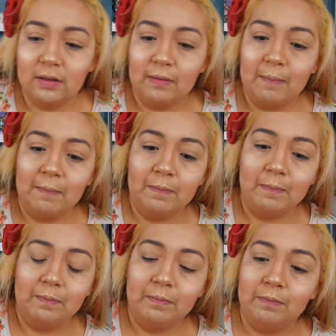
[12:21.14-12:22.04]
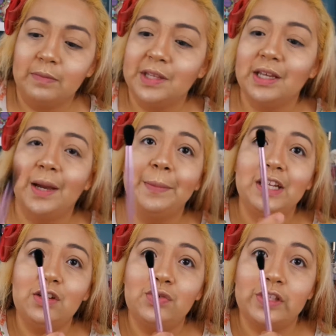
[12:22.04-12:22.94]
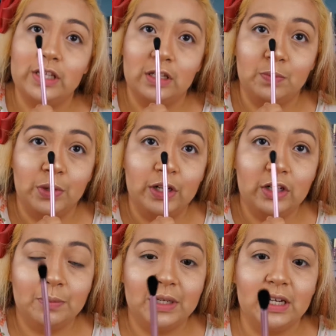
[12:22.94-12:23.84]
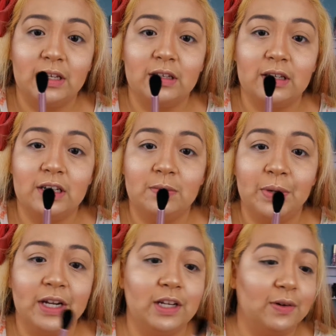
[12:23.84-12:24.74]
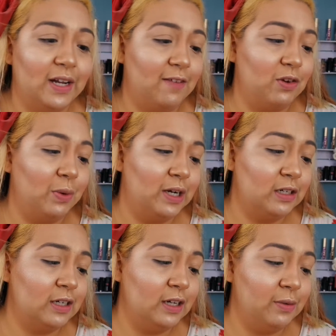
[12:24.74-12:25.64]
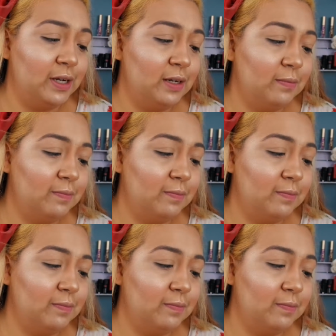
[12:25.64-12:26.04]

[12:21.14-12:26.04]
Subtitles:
I'm going to use this brush because it's brand new and I have to wash it anyway.